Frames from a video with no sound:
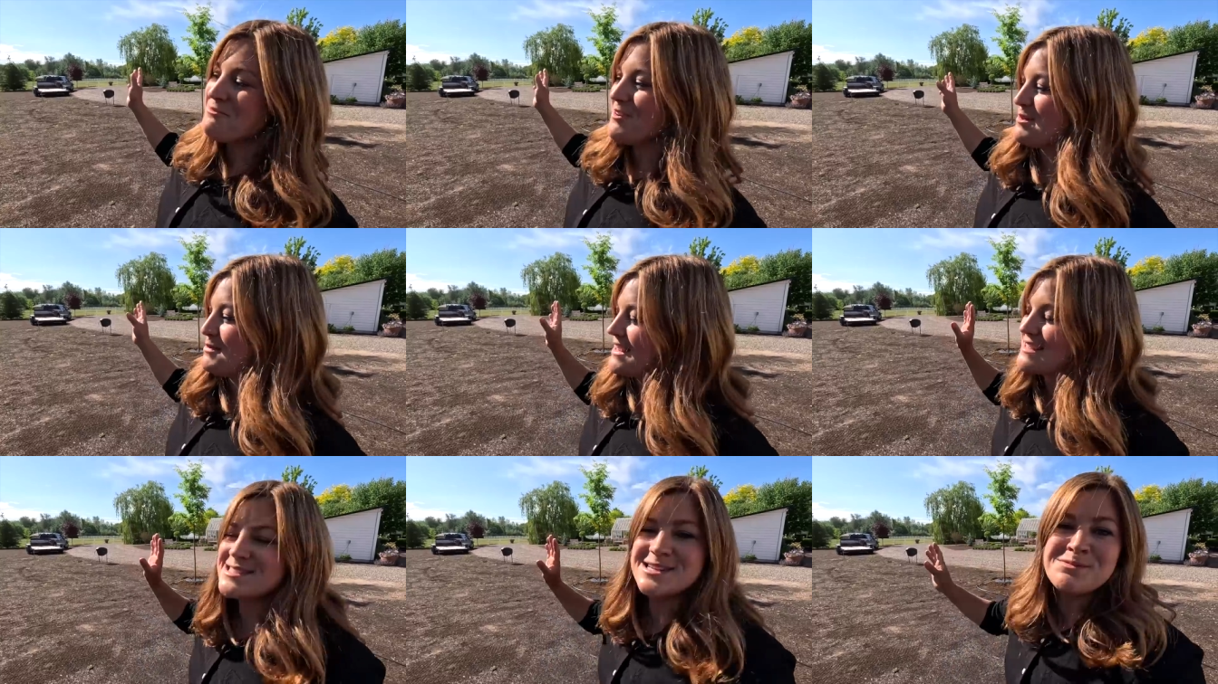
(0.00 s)
of fun
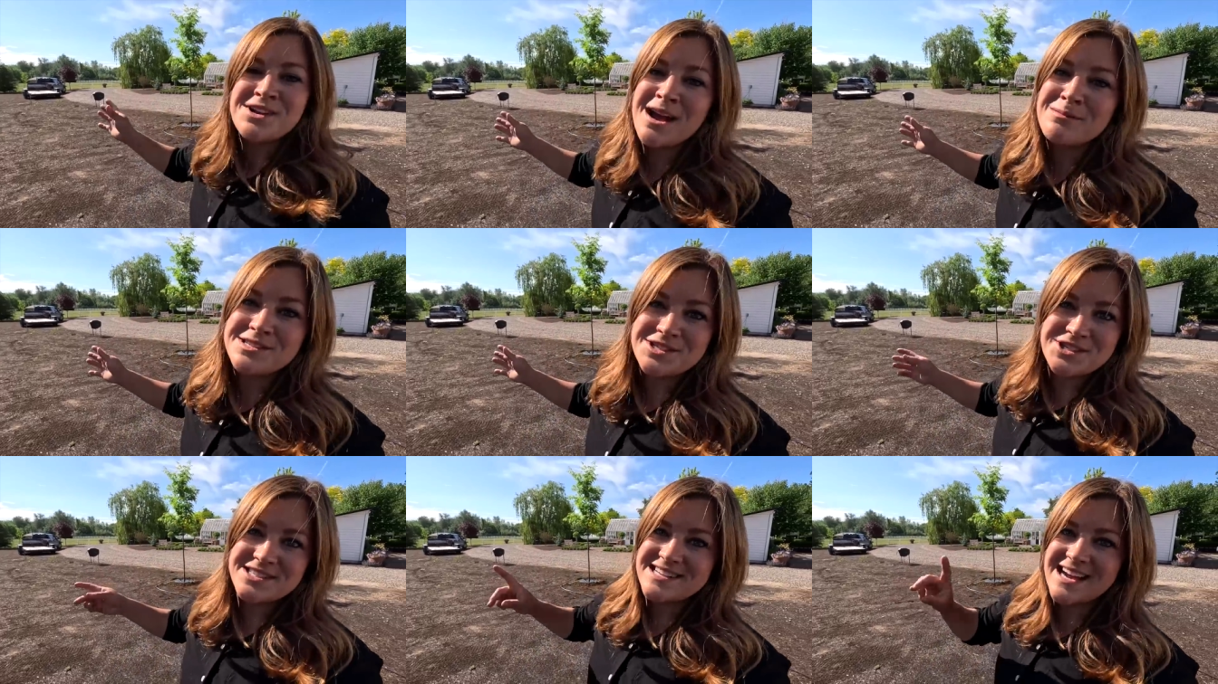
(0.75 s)
because sometimes it
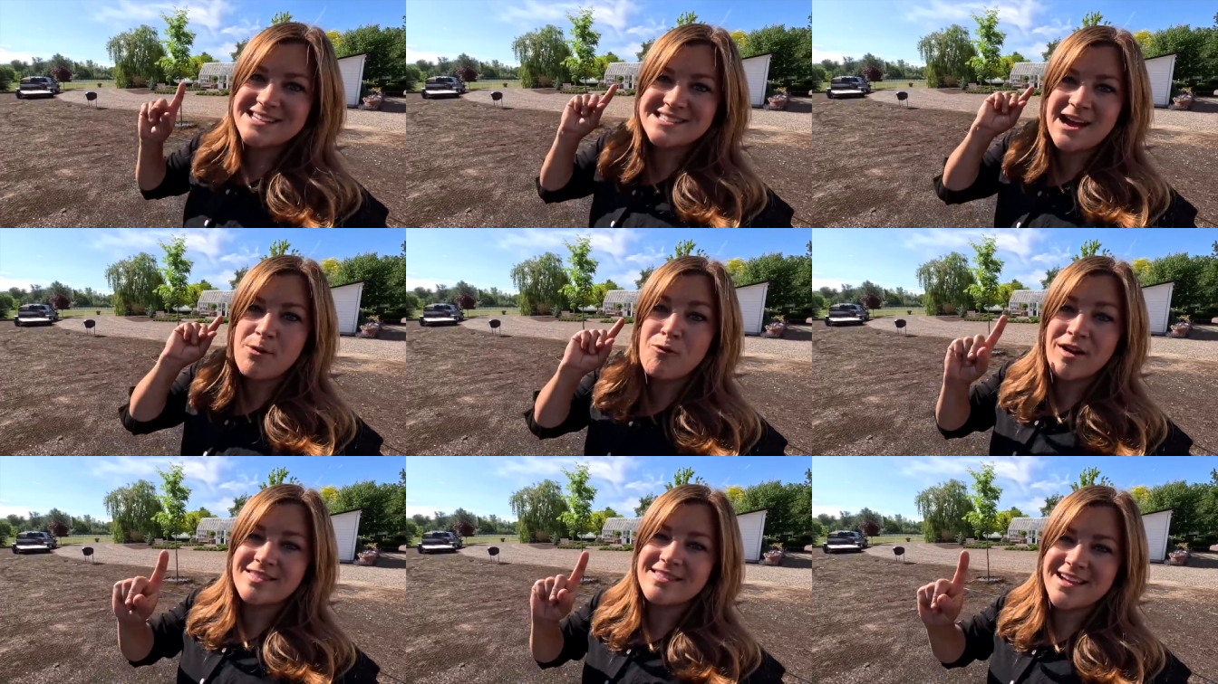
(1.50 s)
just takes that
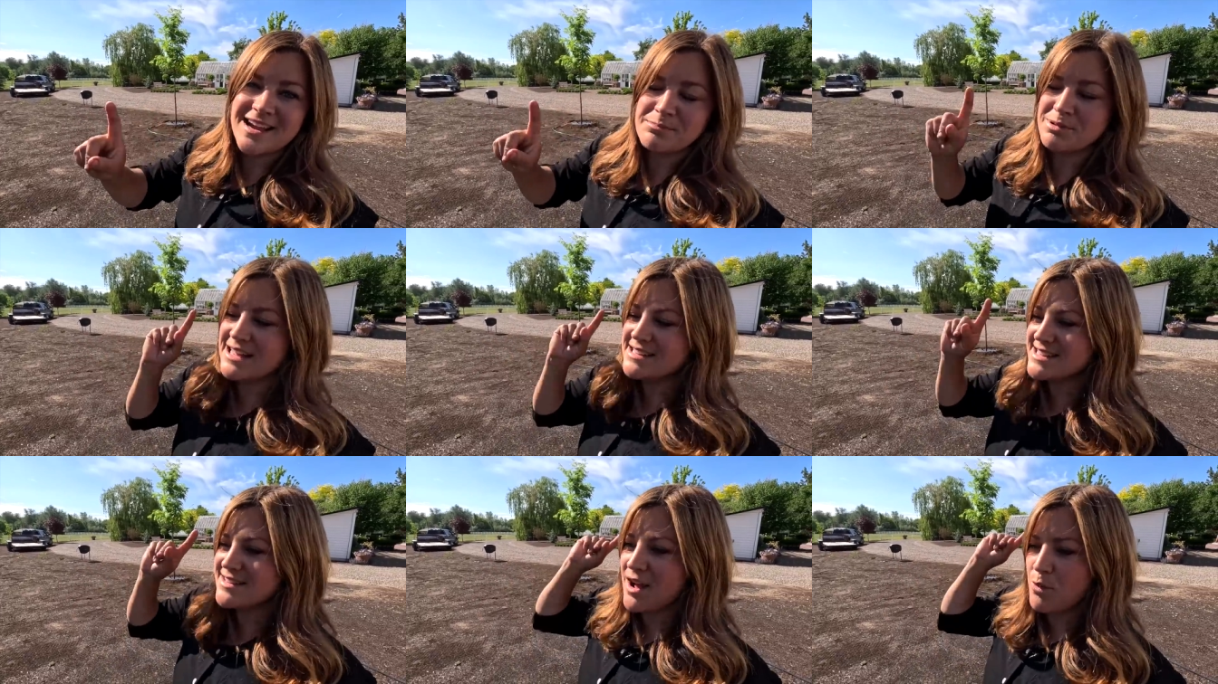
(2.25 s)
one thing,
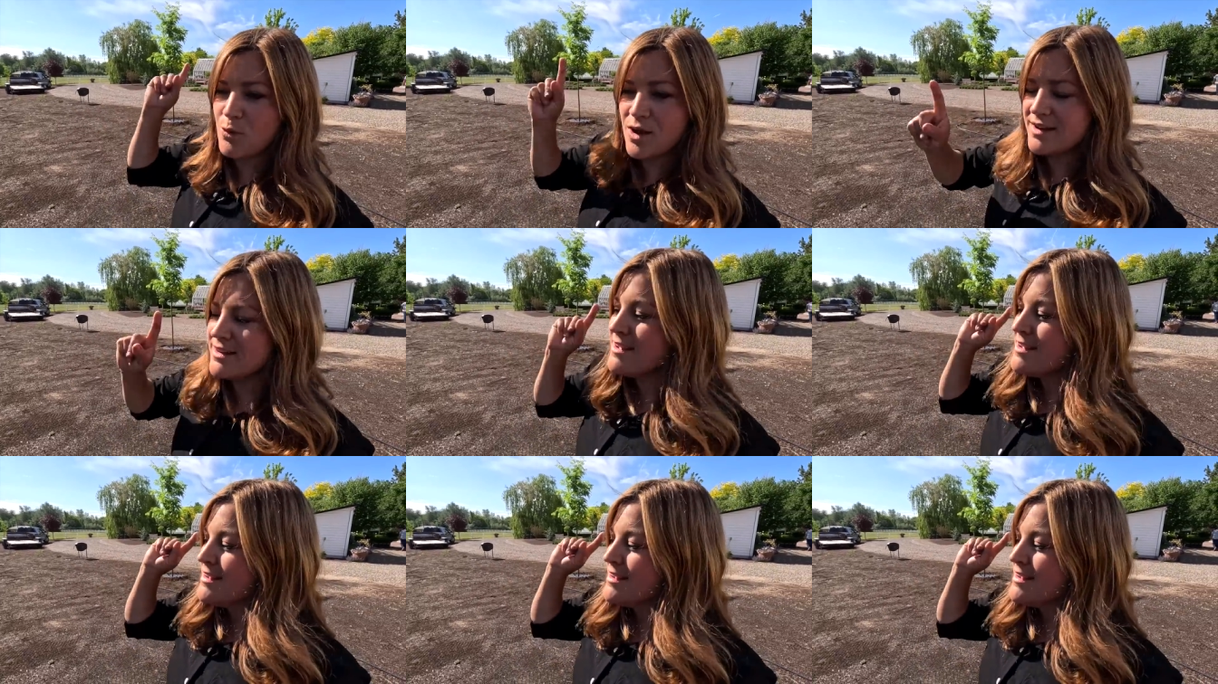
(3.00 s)
planting that one